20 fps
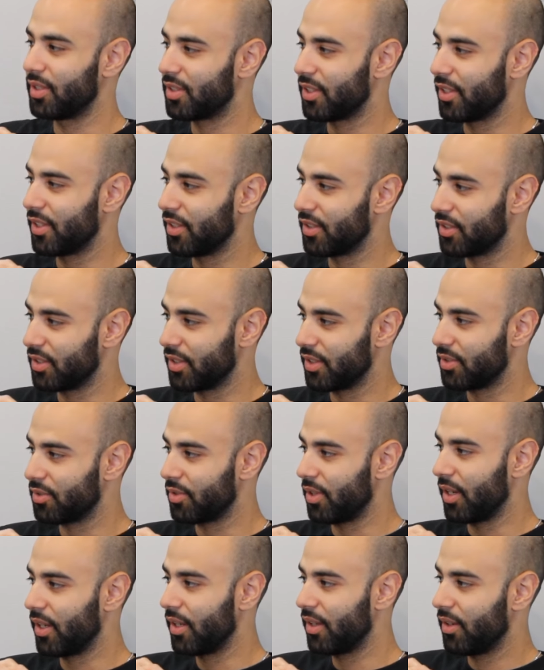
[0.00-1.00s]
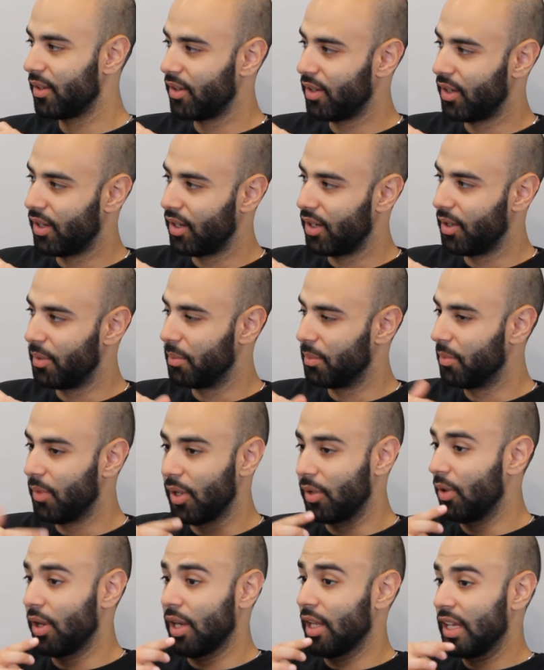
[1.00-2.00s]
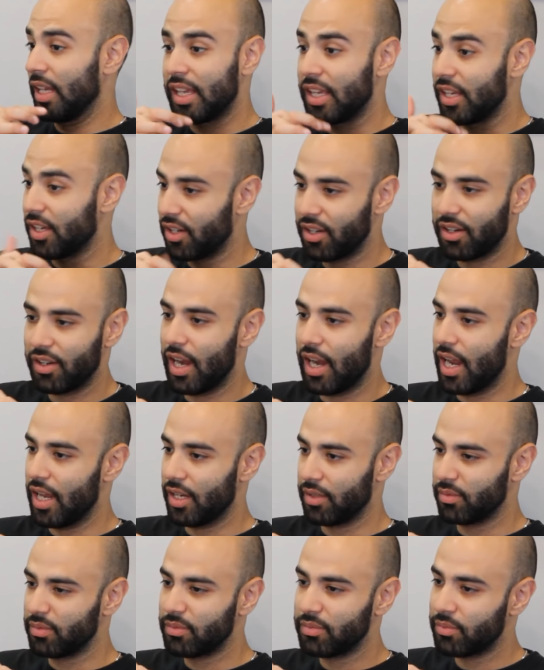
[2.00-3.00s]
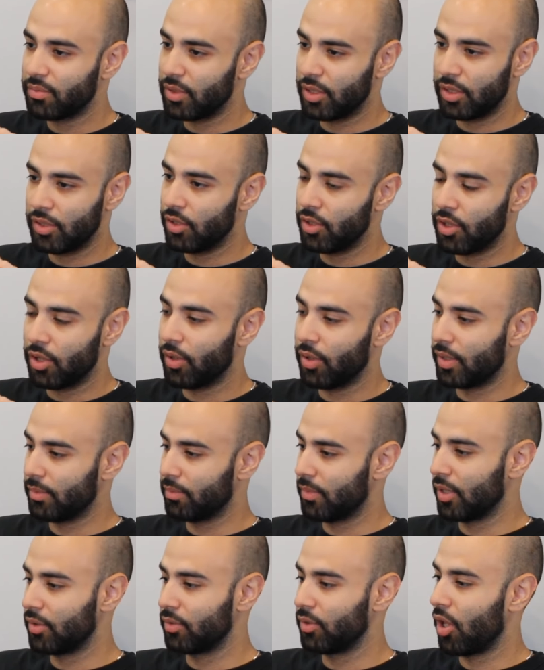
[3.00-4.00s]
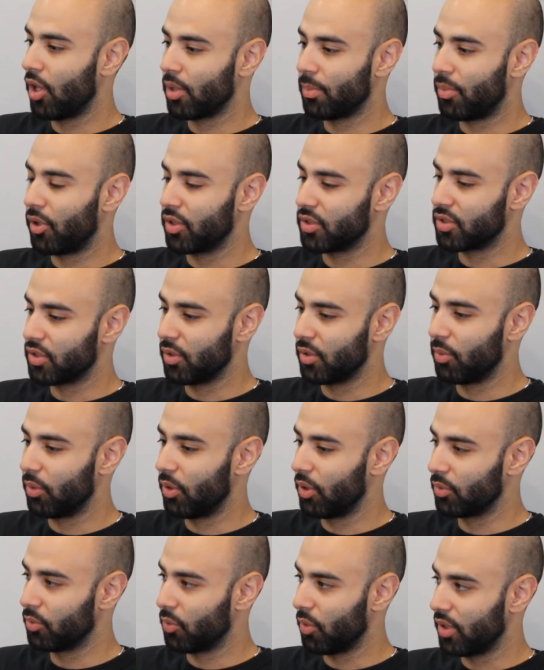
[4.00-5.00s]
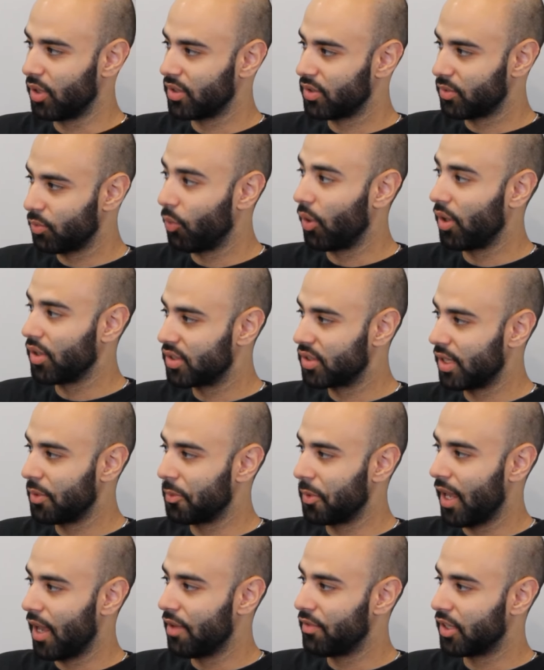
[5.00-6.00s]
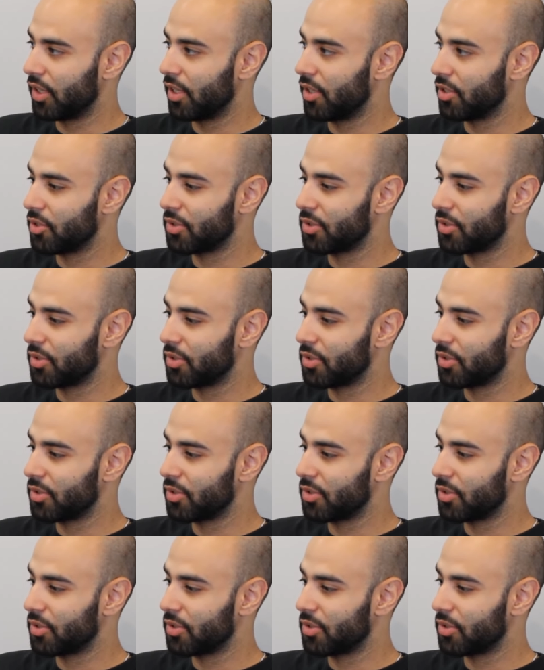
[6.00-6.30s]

still exists, right? Here and in a lot of parts of the world, worse than we have it here.